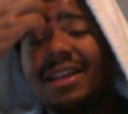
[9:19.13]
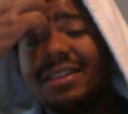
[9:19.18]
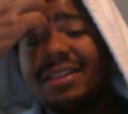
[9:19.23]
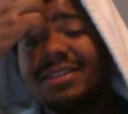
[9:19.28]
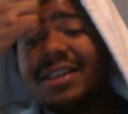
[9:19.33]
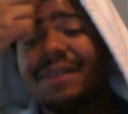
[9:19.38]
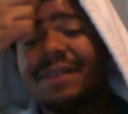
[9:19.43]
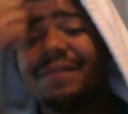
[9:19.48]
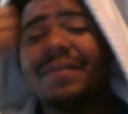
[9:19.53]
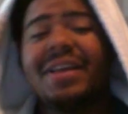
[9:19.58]

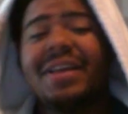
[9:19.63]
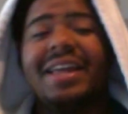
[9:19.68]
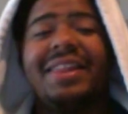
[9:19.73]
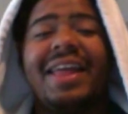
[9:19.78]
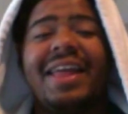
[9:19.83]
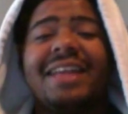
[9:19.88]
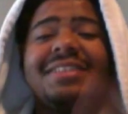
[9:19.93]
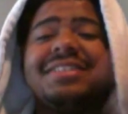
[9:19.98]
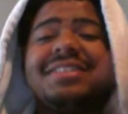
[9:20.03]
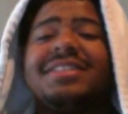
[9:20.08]

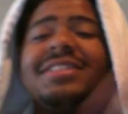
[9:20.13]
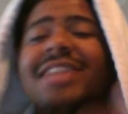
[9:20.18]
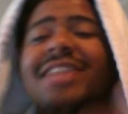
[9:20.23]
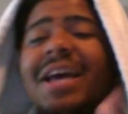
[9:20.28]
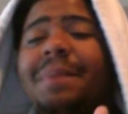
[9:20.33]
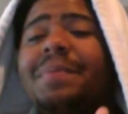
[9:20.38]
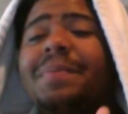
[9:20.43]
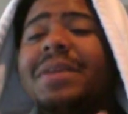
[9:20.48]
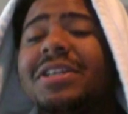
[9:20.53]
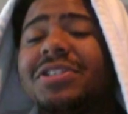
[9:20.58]
that's in the
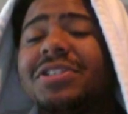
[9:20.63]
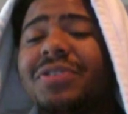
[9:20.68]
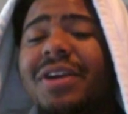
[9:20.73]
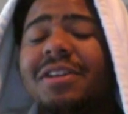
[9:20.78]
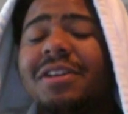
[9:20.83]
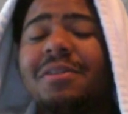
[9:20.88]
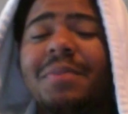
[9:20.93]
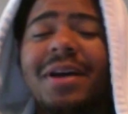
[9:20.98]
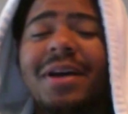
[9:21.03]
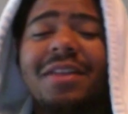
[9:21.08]
Japanese
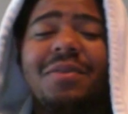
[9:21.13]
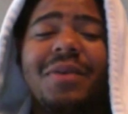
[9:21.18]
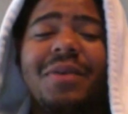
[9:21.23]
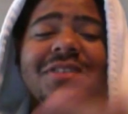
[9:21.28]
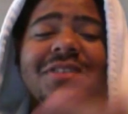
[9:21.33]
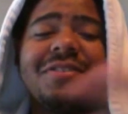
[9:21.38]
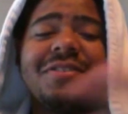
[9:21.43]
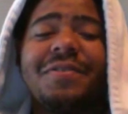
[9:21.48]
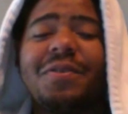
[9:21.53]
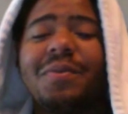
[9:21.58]
trailer, by the
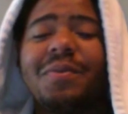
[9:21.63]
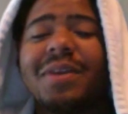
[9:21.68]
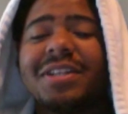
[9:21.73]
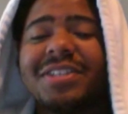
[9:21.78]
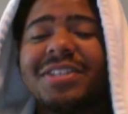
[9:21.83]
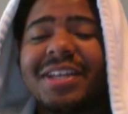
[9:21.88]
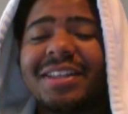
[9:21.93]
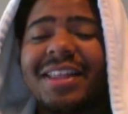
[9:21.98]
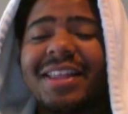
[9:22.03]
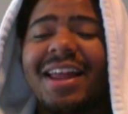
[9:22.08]
way. So if you want to
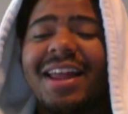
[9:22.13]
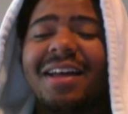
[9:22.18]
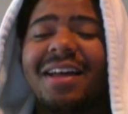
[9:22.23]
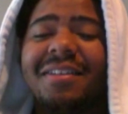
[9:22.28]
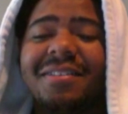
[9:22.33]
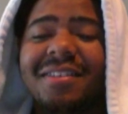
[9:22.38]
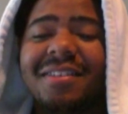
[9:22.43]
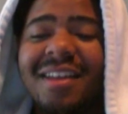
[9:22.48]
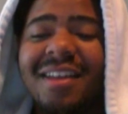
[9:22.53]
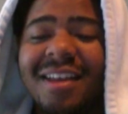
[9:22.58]
check that
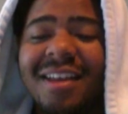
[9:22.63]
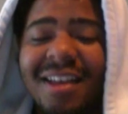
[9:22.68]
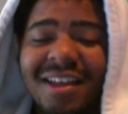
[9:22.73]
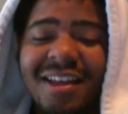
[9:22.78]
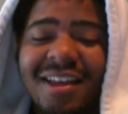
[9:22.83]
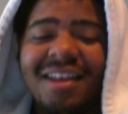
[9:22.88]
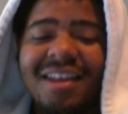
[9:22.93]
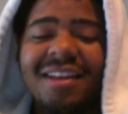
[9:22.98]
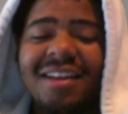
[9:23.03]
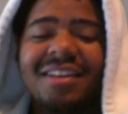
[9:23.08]
out,
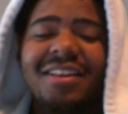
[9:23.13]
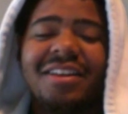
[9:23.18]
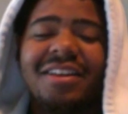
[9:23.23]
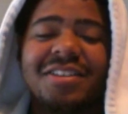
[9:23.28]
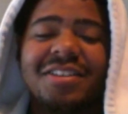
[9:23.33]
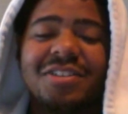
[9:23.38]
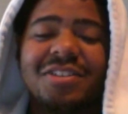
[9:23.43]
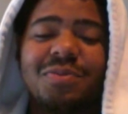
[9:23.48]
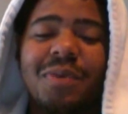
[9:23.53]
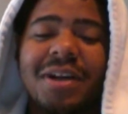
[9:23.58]

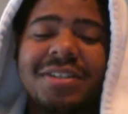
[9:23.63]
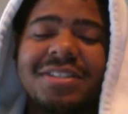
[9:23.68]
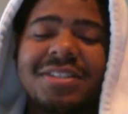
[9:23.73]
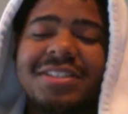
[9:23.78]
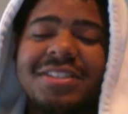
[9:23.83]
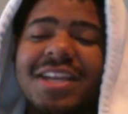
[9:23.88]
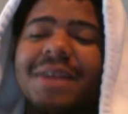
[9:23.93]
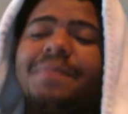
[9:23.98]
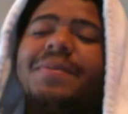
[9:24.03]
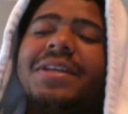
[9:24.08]
just watch
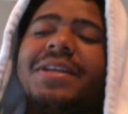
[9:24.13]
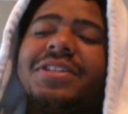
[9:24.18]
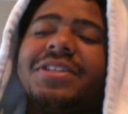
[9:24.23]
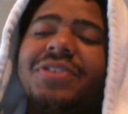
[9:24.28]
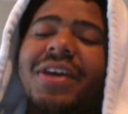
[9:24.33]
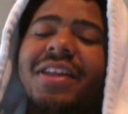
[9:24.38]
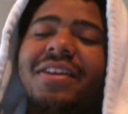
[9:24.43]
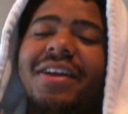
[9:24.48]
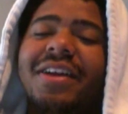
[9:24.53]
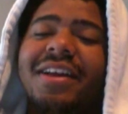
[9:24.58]
the Japanese
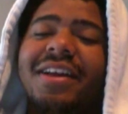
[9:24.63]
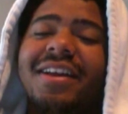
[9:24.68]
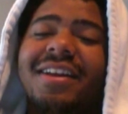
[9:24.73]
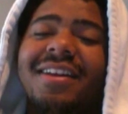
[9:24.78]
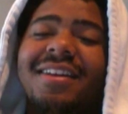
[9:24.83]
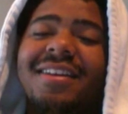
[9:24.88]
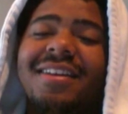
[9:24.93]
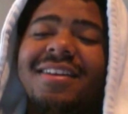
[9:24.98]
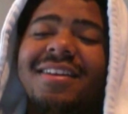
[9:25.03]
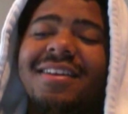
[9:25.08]
trailer.
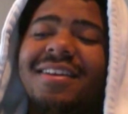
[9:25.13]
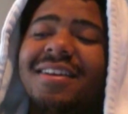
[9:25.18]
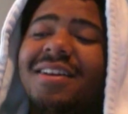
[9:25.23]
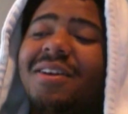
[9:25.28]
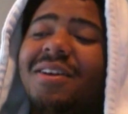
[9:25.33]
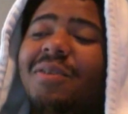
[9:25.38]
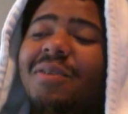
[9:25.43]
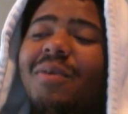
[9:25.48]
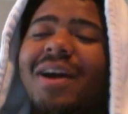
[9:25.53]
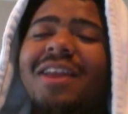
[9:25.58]

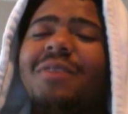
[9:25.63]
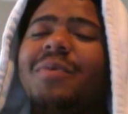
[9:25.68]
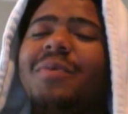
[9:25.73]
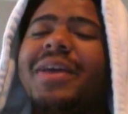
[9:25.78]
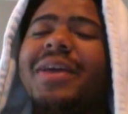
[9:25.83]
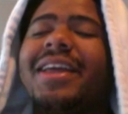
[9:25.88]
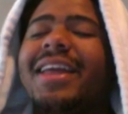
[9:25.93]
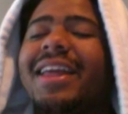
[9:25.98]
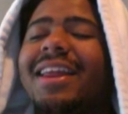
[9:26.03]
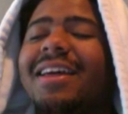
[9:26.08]
Why didn't
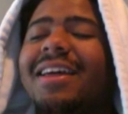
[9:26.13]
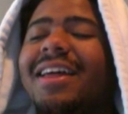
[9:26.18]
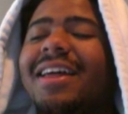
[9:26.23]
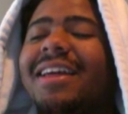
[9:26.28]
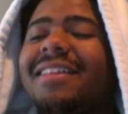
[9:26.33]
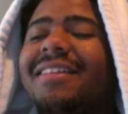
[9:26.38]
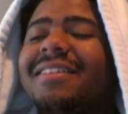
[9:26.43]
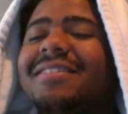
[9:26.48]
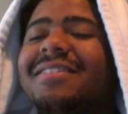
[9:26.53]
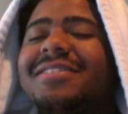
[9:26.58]
we get it?
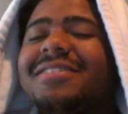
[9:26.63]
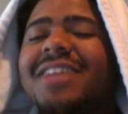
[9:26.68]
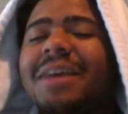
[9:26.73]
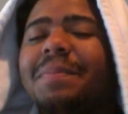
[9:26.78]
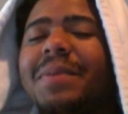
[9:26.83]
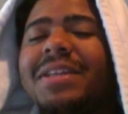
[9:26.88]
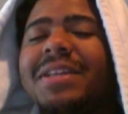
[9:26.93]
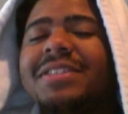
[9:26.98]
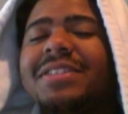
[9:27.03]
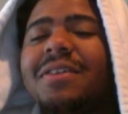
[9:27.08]

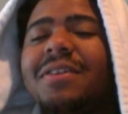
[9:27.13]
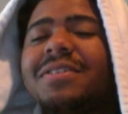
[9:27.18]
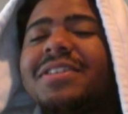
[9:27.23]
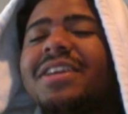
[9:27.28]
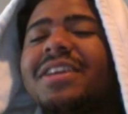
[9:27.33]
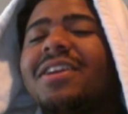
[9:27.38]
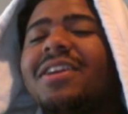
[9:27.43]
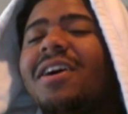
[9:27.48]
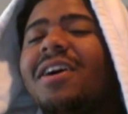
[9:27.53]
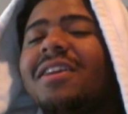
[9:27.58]
Japanese always
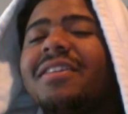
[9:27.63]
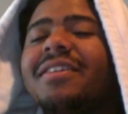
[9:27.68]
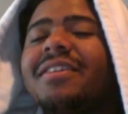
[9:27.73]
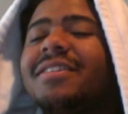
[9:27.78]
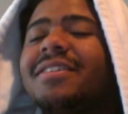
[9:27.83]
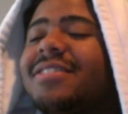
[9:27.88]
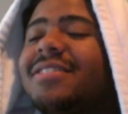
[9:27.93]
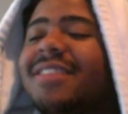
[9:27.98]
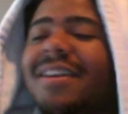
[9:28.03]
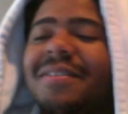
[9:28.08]
get all the
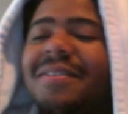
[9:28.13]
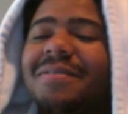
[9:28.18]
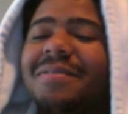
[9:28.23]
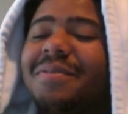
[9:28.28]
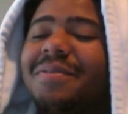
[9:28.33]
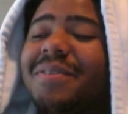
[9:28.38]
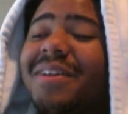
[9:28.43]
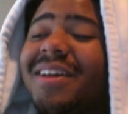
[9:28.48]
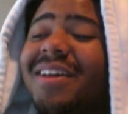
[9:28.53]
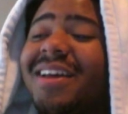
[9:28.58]
good stuff,
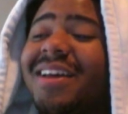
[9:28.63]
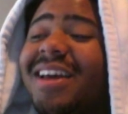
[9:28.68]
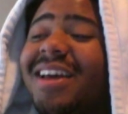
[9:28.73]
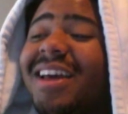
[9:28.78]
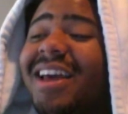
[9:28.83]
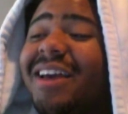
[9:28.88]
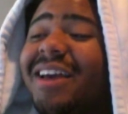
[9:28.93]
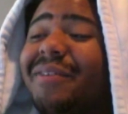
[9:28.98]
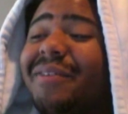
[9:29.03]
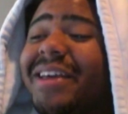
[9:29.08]

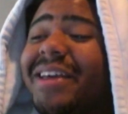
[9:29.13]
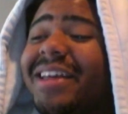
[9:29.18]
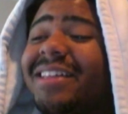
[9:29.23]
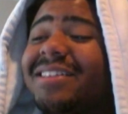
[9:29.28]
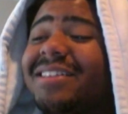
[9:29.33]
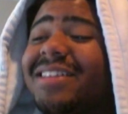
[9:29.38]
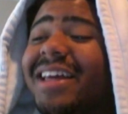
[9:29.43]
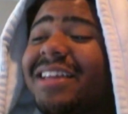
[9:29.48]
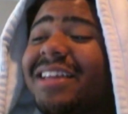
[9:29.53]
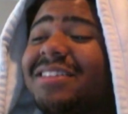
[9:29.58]
and we
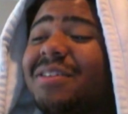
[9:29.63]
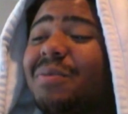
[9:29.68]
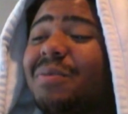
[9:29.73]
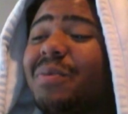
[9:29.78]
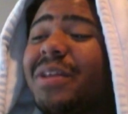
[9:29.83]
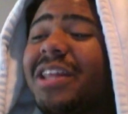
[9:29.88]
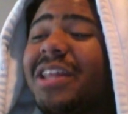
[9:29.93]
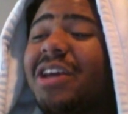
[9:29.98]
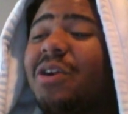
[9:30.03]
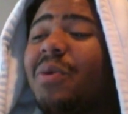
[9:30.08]
get
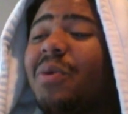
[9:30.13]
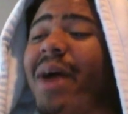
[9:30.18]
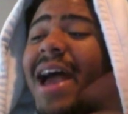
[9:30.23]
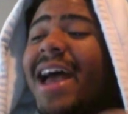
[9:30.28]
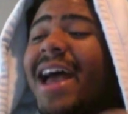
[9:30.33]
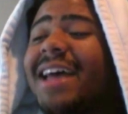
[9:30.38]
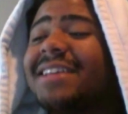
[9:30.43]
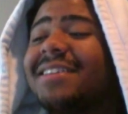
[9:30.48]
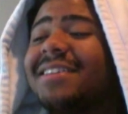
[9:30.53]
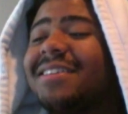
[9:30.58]
some really
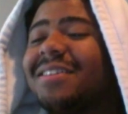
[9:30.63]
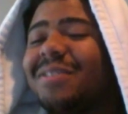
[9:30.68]
fast